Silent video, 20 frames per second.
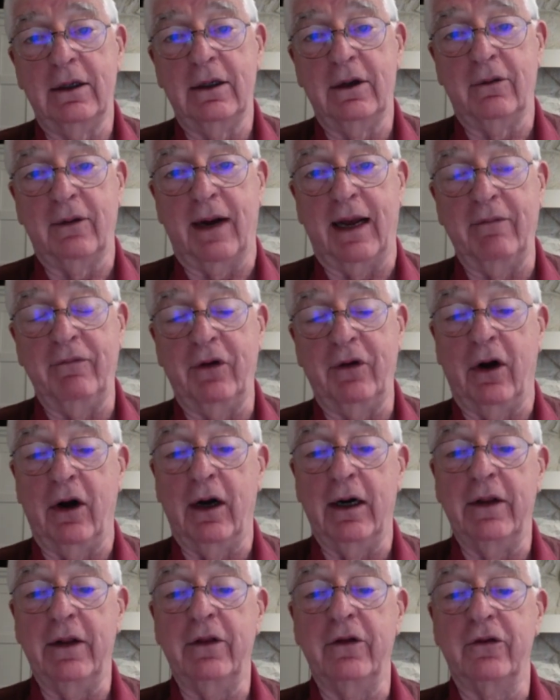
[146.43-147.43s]

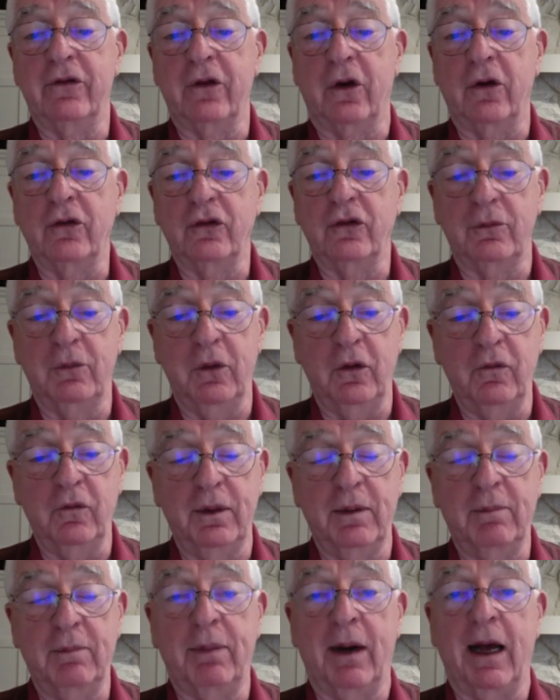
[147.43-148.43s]
graveyard of the social
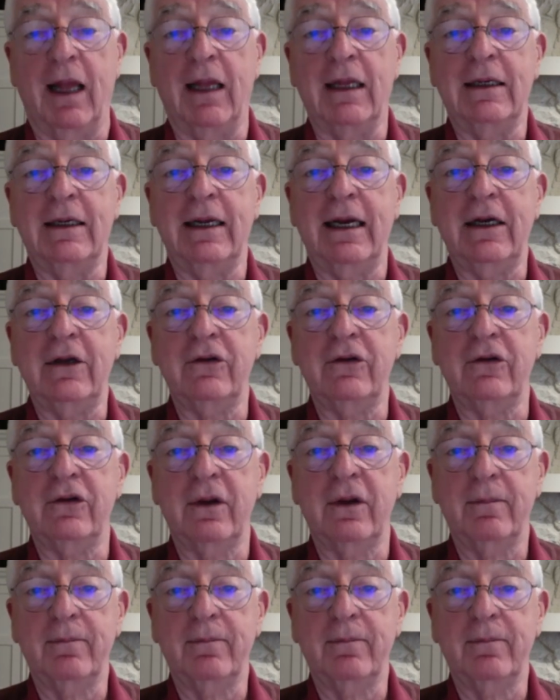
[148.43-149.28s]
movement politics?